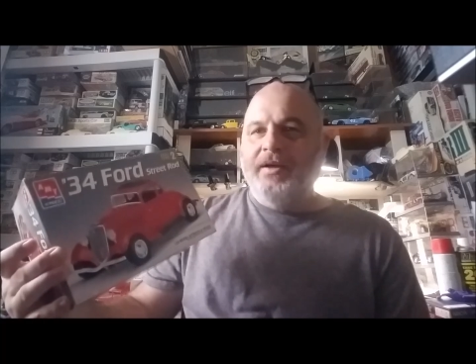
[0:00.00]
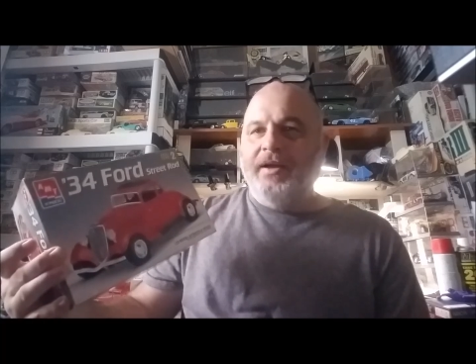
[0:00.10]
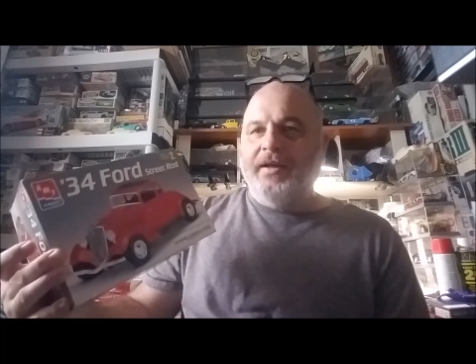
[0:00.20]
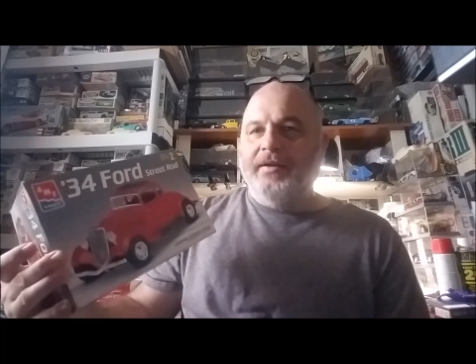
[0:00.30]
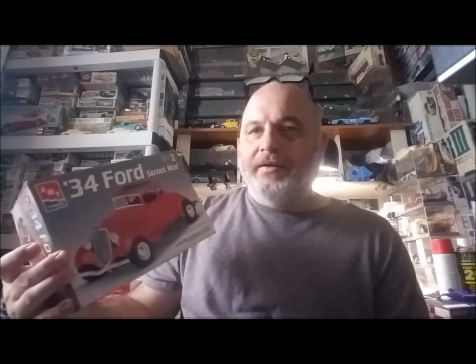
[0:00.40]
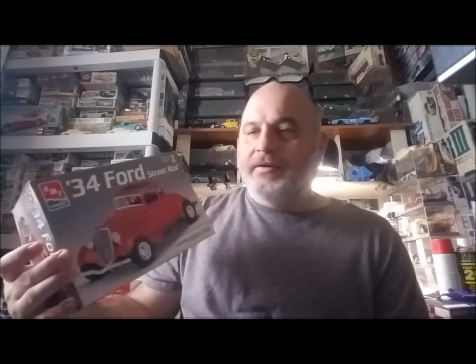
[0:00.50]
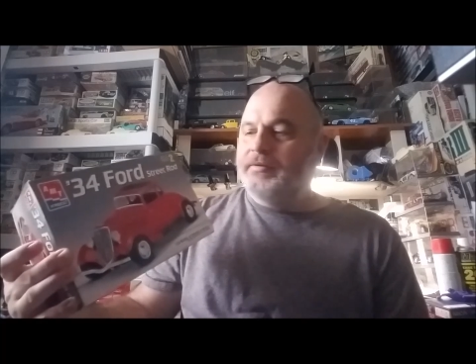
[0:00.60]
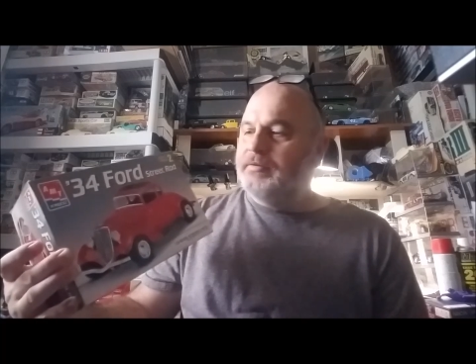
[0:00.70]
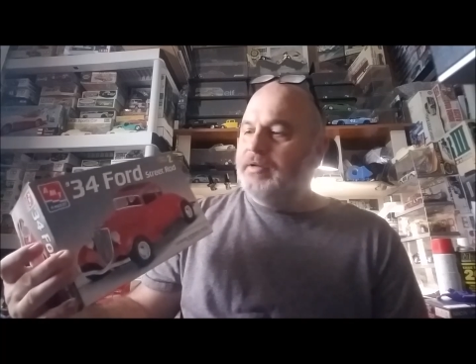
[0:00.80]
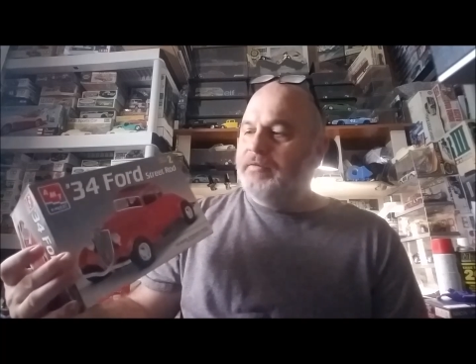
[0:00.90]
And uh,
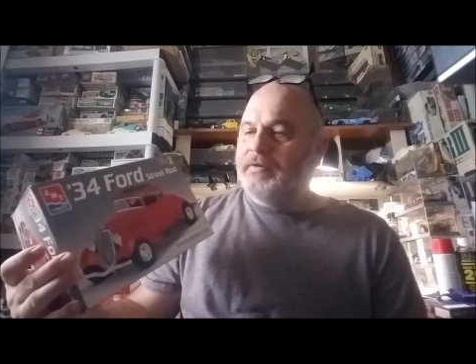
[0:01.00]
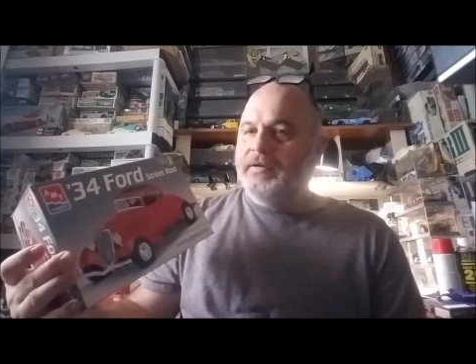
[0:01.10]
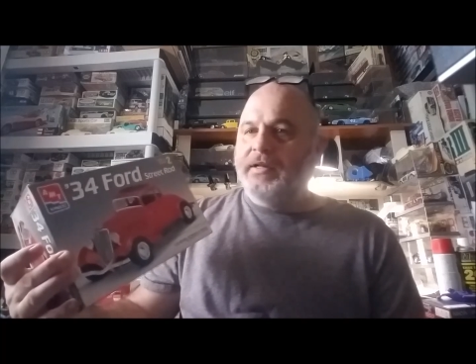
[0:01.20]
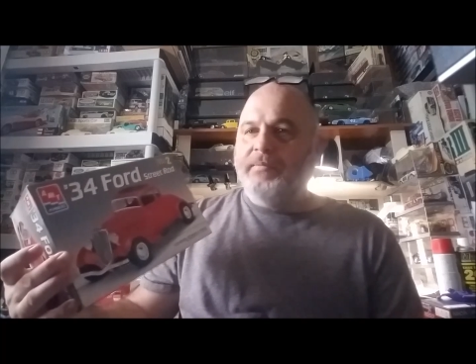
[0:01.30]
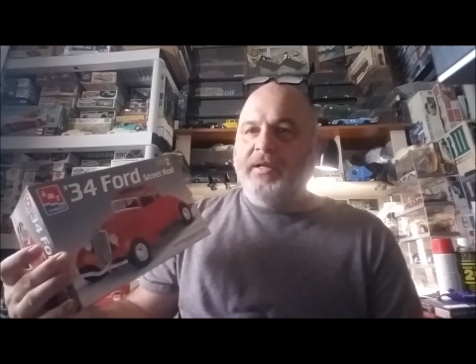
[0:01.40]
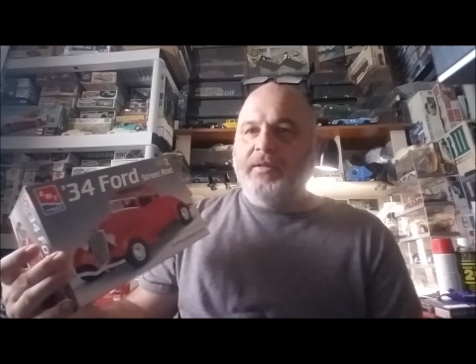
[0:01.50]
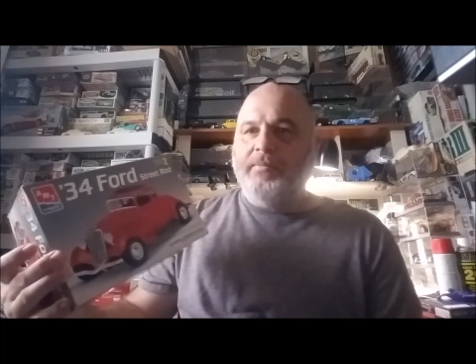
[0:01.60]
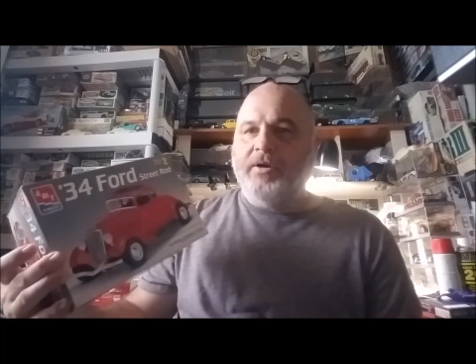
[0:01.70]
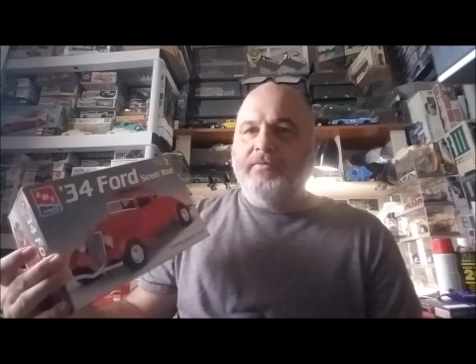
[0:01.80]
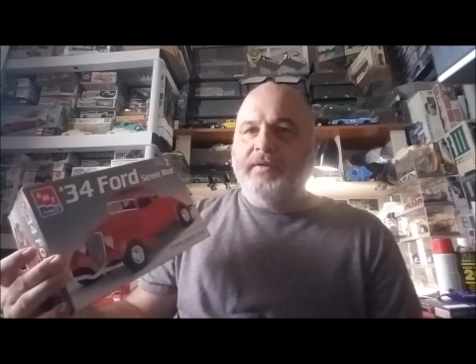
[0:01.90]
I figured that'd be the
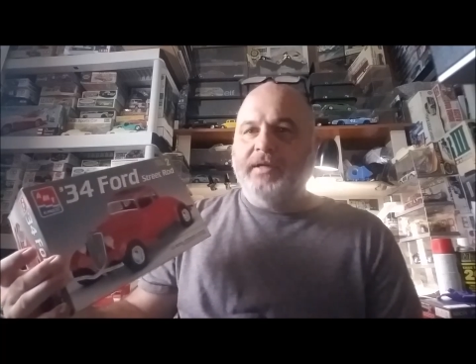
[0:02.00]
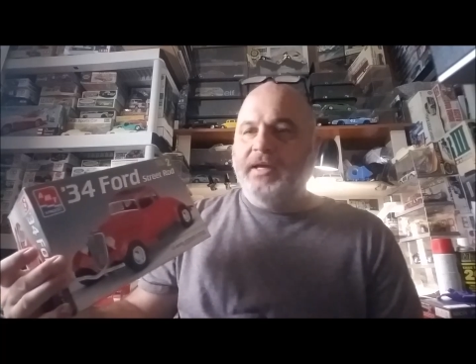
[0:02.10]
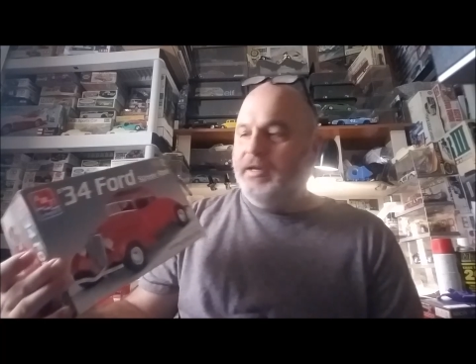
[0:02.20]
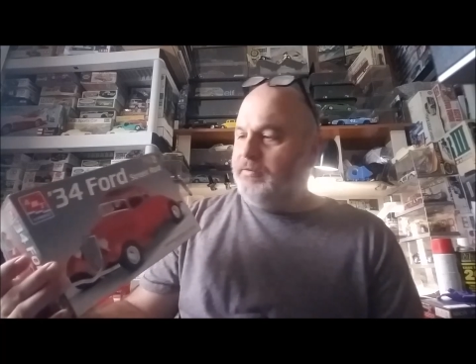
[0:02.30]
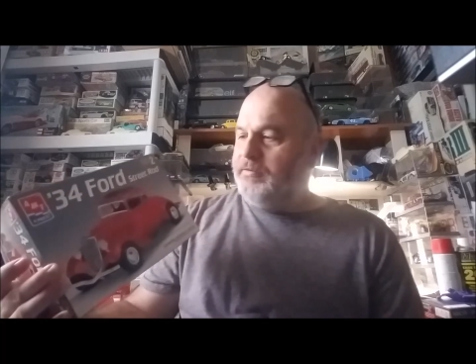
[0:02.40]
perfect kit